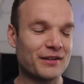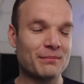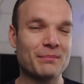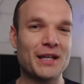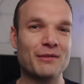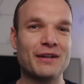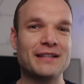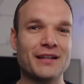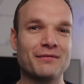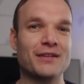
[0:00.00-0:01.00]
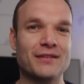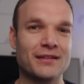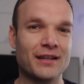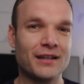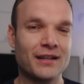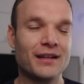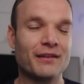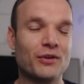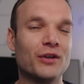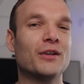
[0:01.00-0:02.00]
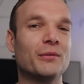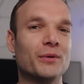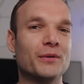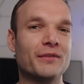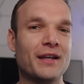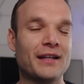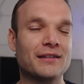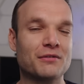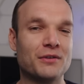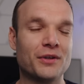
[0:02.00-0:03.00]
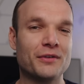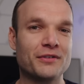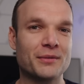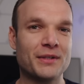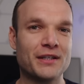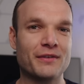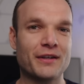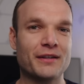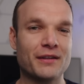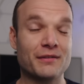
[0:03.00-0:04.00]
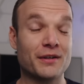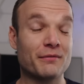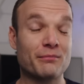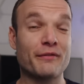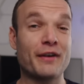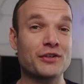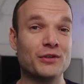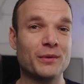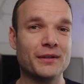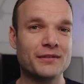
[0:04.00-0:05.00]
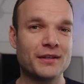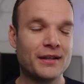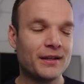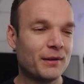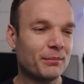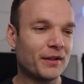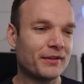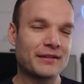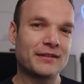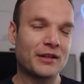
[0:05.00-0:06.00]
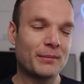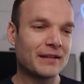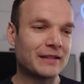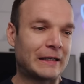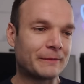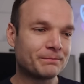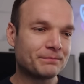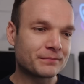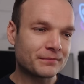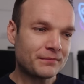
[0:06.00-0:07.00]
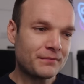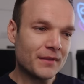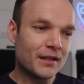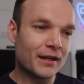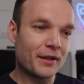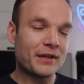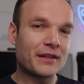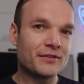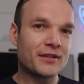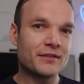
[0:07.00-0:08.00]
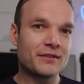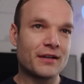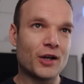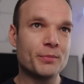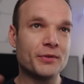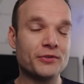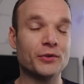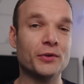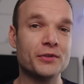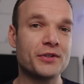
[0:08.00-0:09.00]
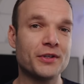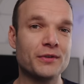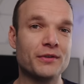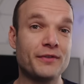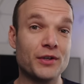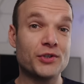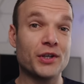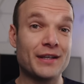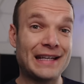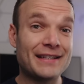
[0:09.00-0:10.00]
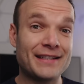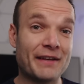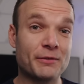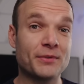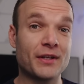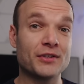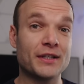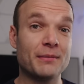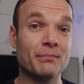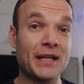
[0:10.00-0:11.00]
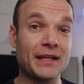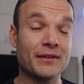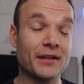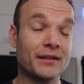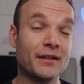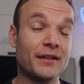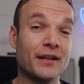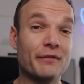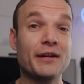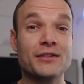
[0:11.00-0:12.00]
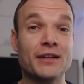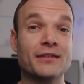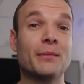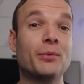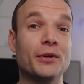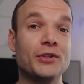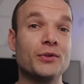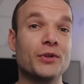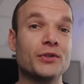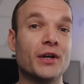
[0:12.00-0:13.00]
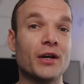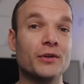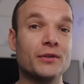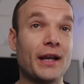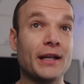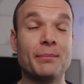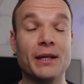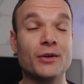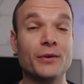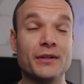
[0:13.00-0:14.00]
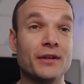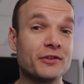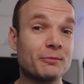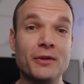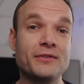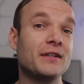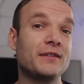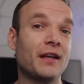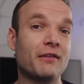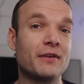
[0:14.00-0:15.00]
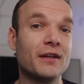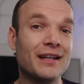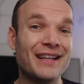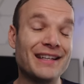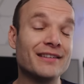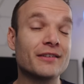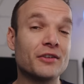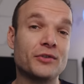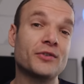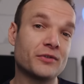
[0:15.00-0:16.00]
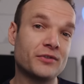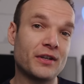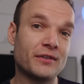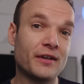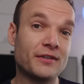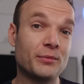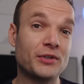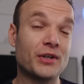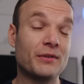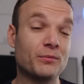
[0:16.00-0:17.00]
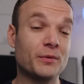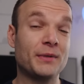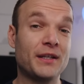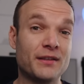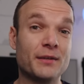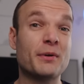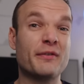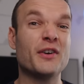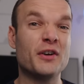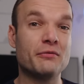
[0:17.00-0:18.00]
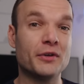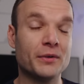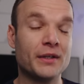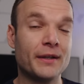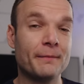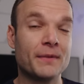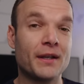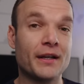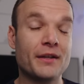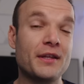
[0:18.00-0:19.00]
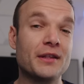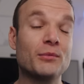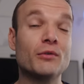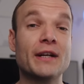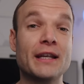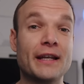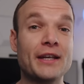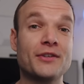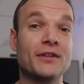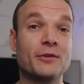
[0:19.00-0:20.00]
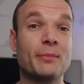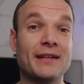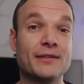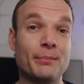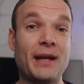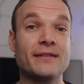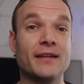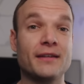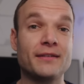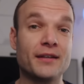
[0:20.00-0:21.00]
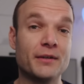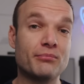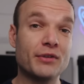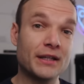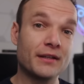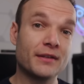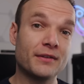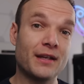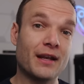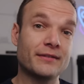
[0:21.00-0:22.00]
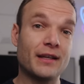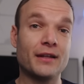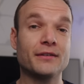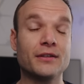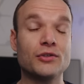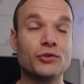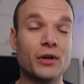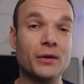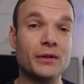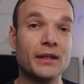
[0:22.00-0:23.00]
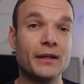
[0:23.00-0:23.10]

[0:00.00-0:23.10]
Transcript: I think many retail investors have got a lot more of their head screwed on than some of these fun, they're kind of professional ones, but that's another matter. And I think this does open the door to the future ETFs potentially, meaning that eventually at some point you could own a Bitcoin spot ETF inside your stocks and shares ISA, which would be the preferred route. And I think the more regulation in this space, the better to kind of bring the asset under control.